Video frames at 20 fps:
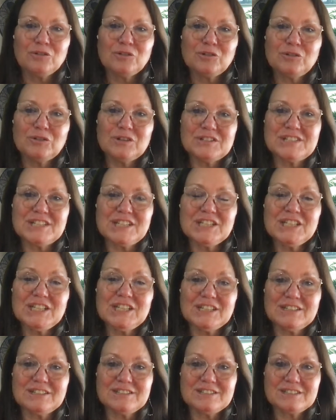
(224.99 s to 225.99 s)

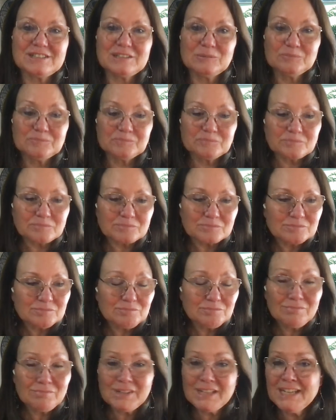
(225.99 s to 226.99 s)
Resilience
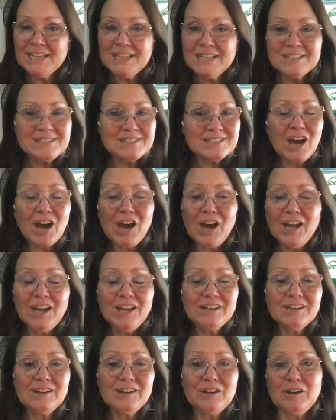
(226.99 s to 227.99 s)
is
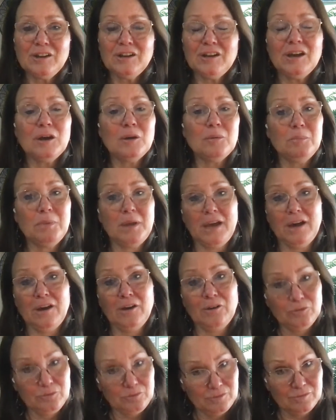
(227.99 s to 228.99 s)
not
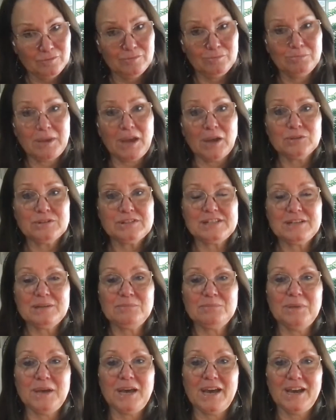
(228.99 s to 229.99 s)
about
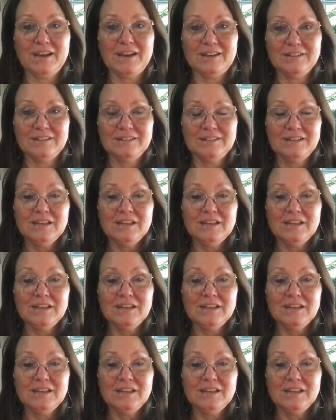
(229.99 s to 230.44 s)
bouncing back.